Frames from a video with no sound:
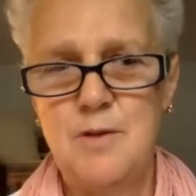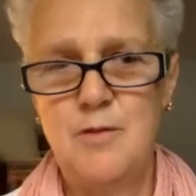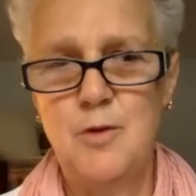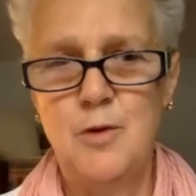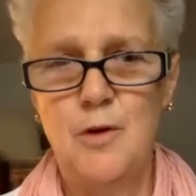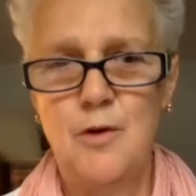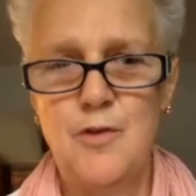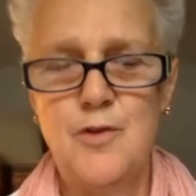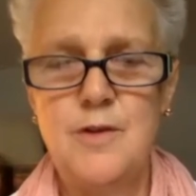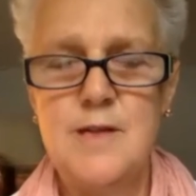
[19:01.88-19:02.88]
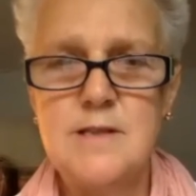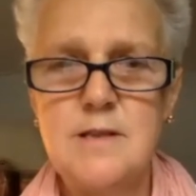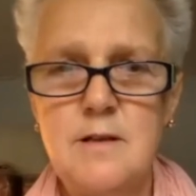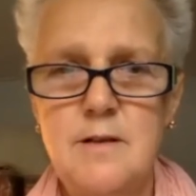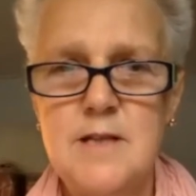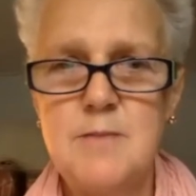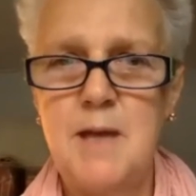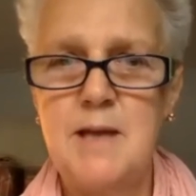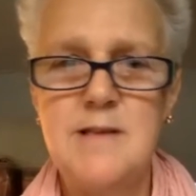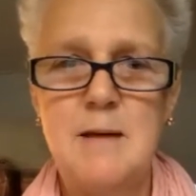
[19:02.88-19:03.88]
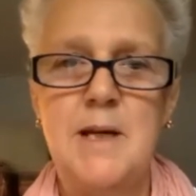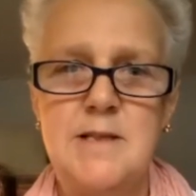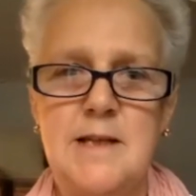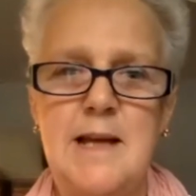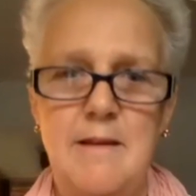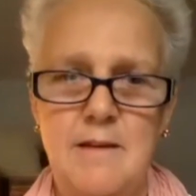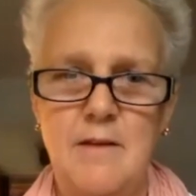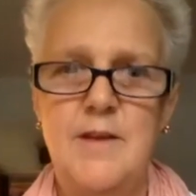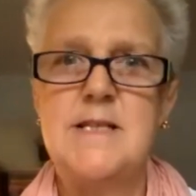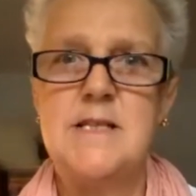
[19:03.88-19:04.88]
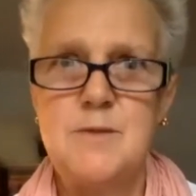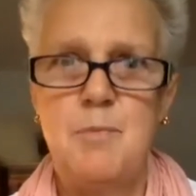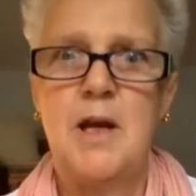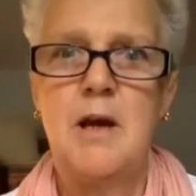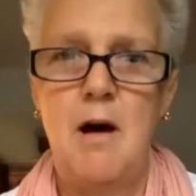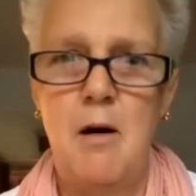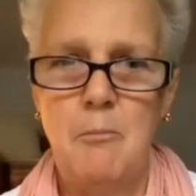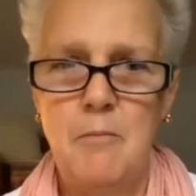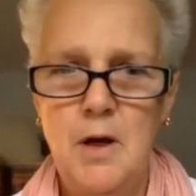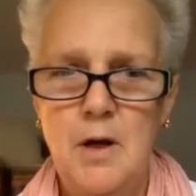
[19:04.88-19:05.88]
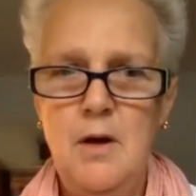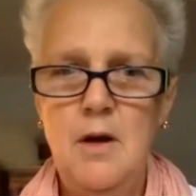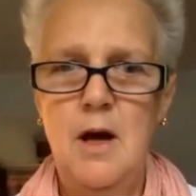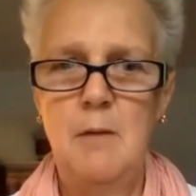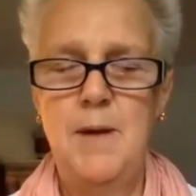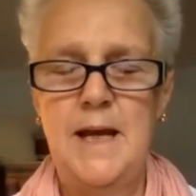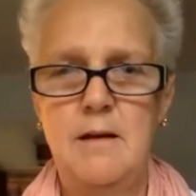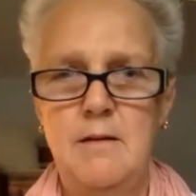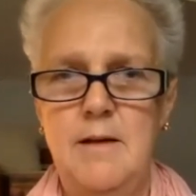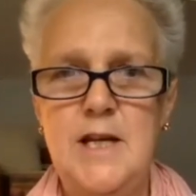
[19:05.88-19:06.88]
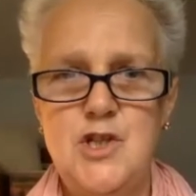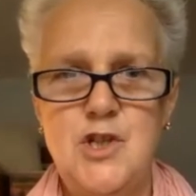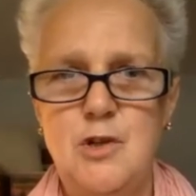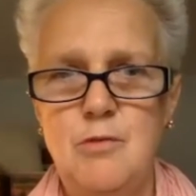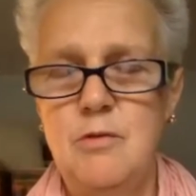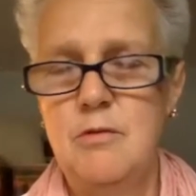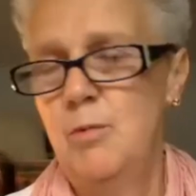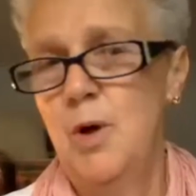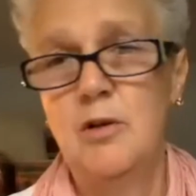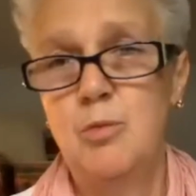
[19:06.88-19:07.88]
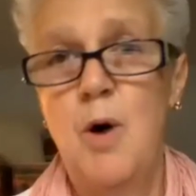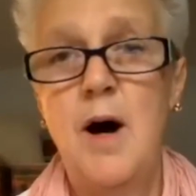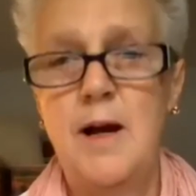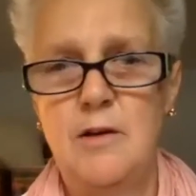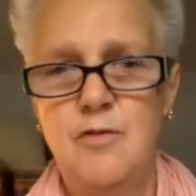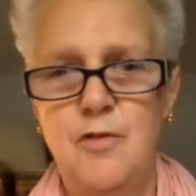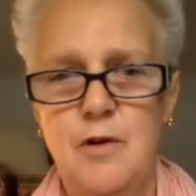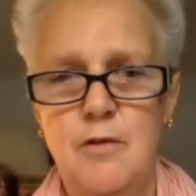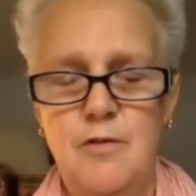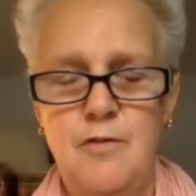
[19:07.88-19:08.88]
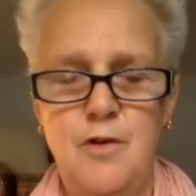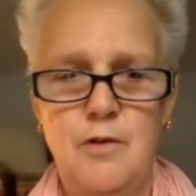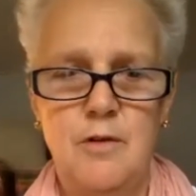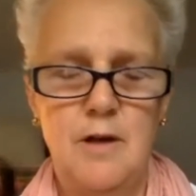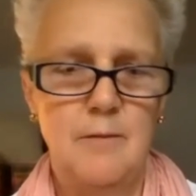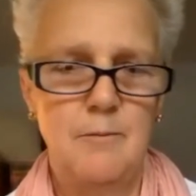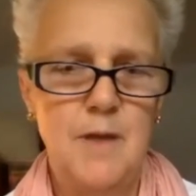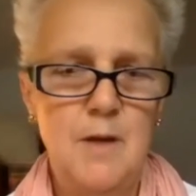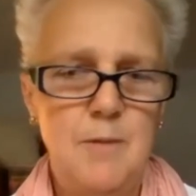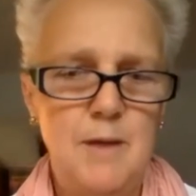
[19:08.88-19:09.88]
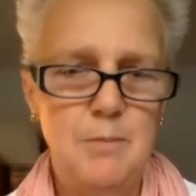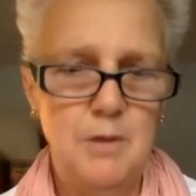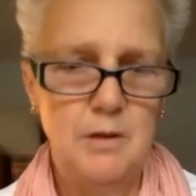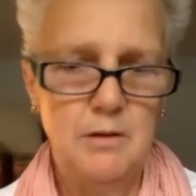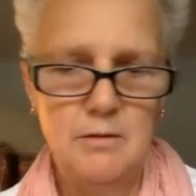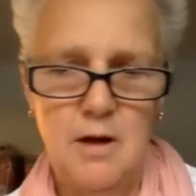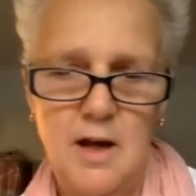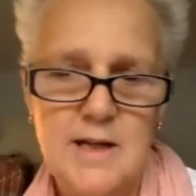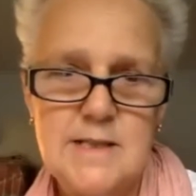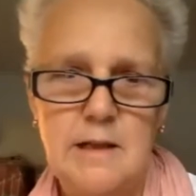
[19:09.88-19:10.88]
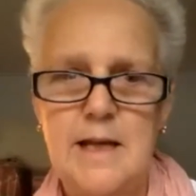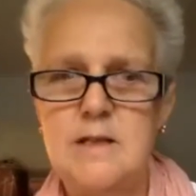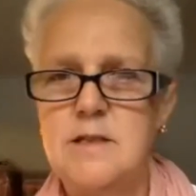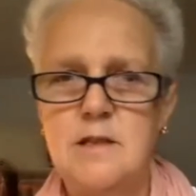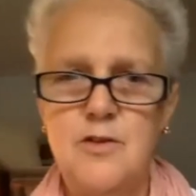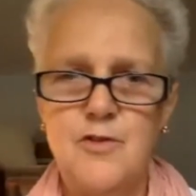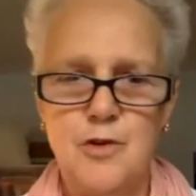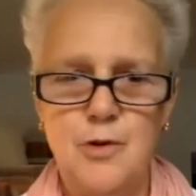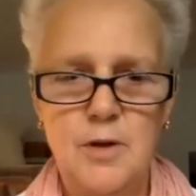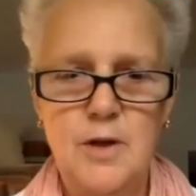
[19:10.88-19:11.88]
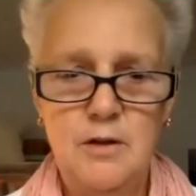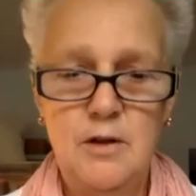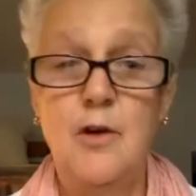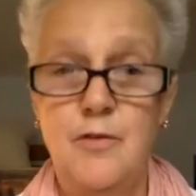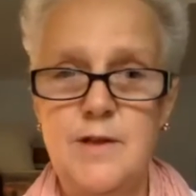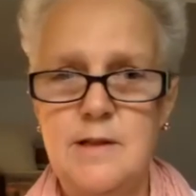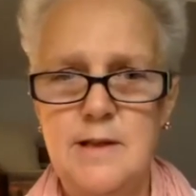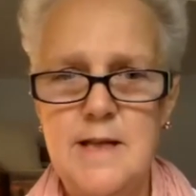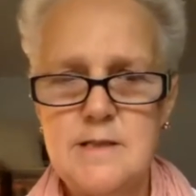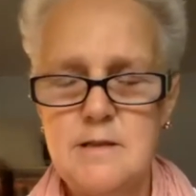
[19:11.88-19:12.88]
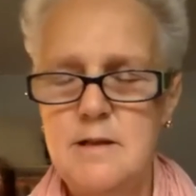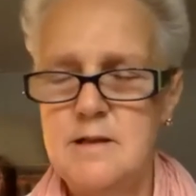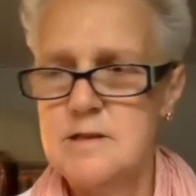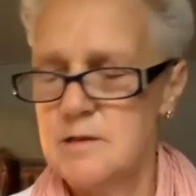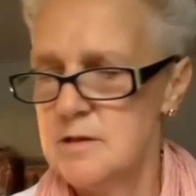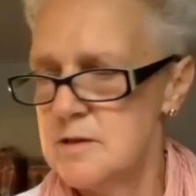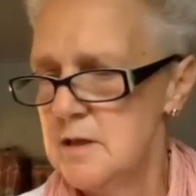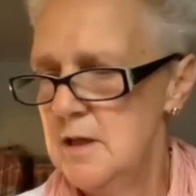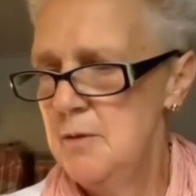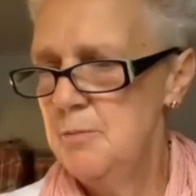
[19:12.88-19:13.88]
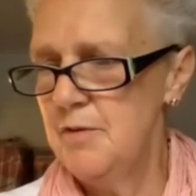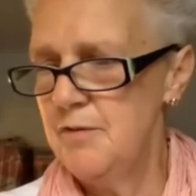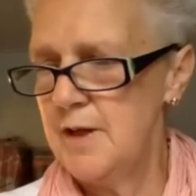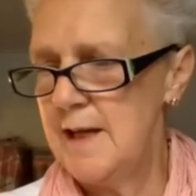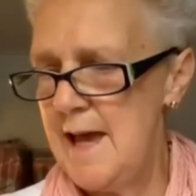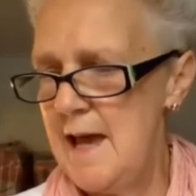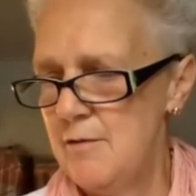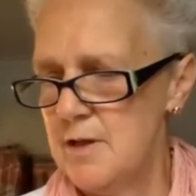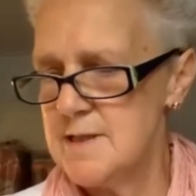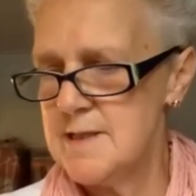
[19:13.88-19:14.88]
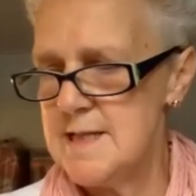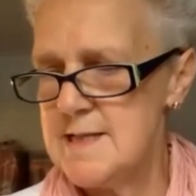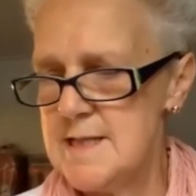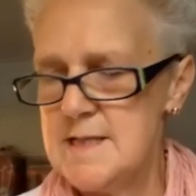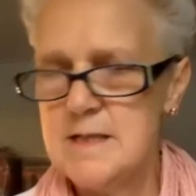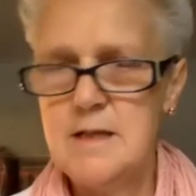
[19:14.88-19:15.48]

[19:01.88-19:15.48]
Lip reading: all gone through this pandemic together, this has become a big issue worldwide for people isolated through COVID in this instance. But for carers, this is